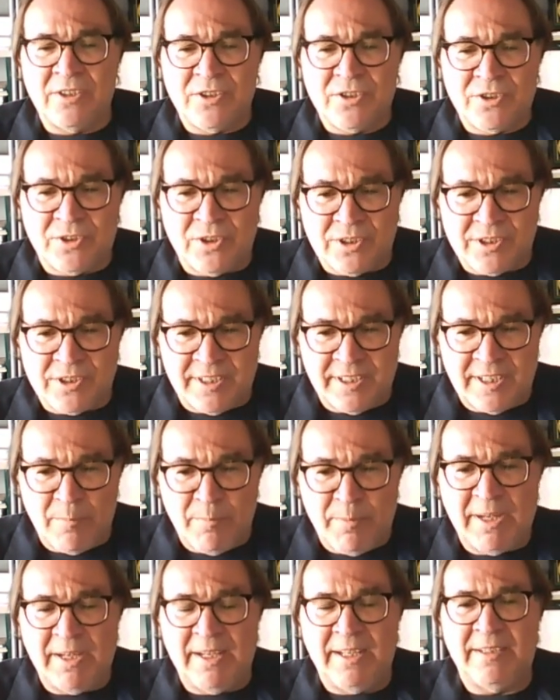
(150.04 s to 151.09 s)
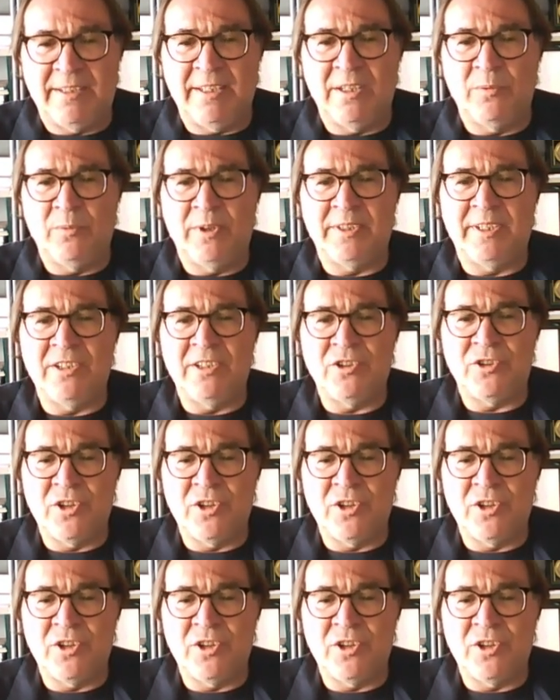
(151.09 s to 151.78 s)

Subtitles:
sustainability, what in